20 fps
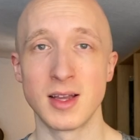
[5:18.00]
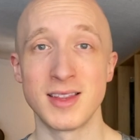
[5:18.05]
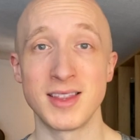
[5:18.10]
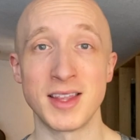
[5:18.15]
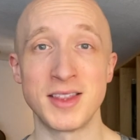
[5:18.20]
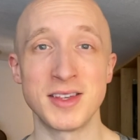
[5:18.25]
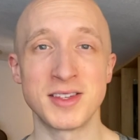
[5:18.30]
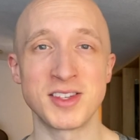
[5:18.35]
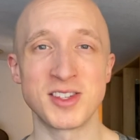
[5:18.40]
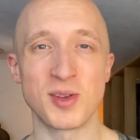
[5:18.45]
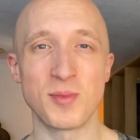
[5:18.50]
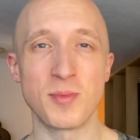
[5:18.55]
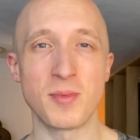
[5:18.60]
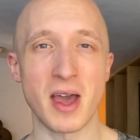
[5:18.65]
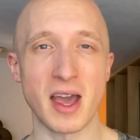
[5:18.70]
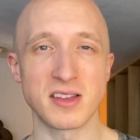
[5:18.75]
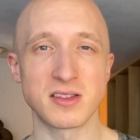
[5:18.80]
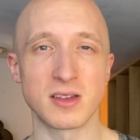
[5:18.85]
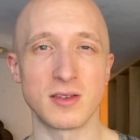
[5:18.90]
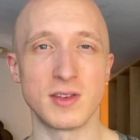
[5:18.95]
that this is a
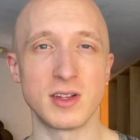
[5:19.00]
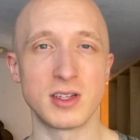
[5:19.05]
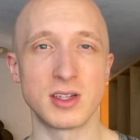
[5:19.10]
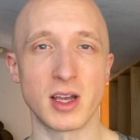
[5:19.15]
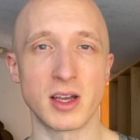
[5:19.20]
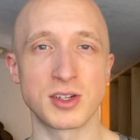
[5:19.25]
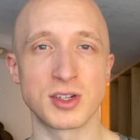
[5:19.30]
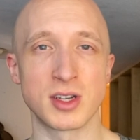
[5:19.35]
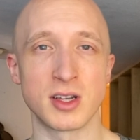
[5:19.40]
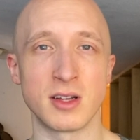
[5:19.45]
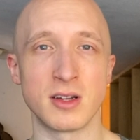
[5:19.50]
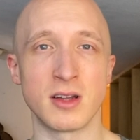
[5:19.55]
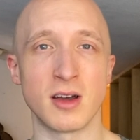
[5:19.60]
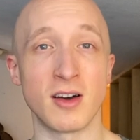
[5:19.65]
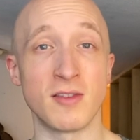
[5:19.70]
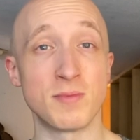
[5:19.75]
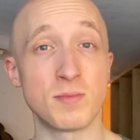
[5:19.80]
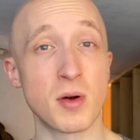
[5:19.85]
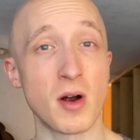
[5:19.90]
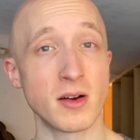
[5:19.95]
massive ejection
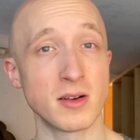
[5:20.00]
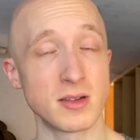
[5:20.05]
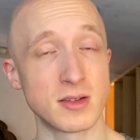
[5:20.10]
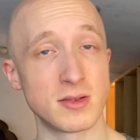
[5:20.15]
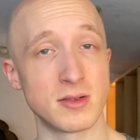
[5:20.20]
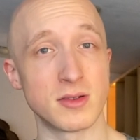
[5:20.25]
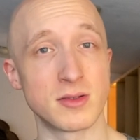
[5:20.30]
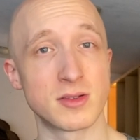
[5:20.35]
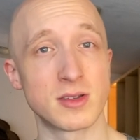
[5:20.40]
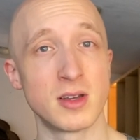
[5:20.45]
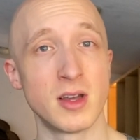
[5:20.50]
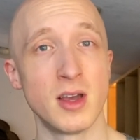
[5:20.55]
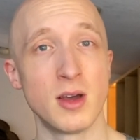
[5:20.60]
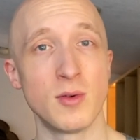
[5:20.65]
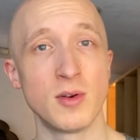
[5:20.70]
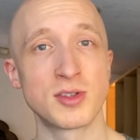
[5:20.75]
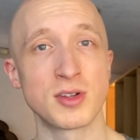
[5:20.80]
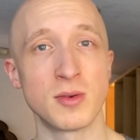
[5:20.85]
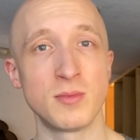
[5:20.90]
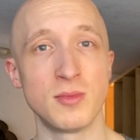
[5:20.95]
of particles
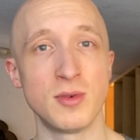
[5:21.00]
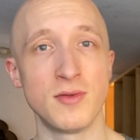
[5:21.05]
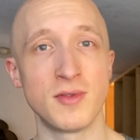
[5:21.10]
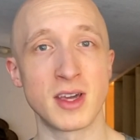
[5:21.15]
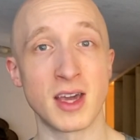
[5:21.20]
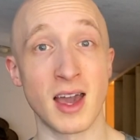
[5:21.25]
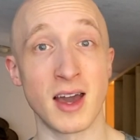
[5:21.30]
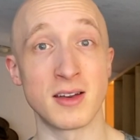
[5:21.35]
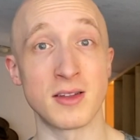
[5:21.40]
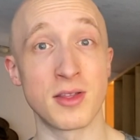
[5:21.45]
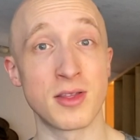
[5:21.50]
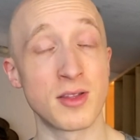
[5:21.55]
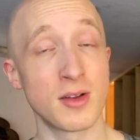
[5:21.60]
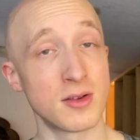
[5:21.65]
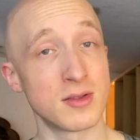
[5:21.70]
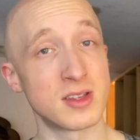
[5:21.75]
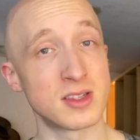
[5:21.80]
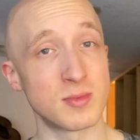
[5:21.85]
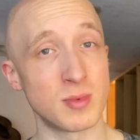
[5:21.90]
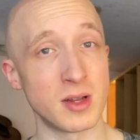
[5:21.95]
which are moving at a
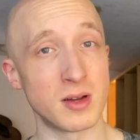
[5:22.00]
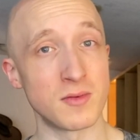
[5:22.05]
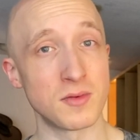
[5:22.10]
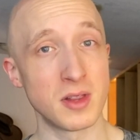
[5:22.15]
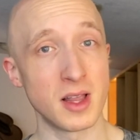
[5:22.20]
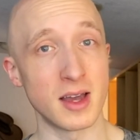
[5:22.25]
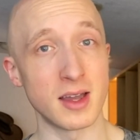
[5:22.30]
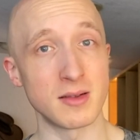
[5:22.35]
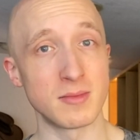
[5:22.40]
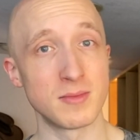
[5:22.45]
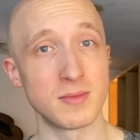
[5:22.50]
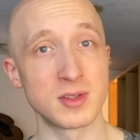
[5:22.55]
third the speed of light.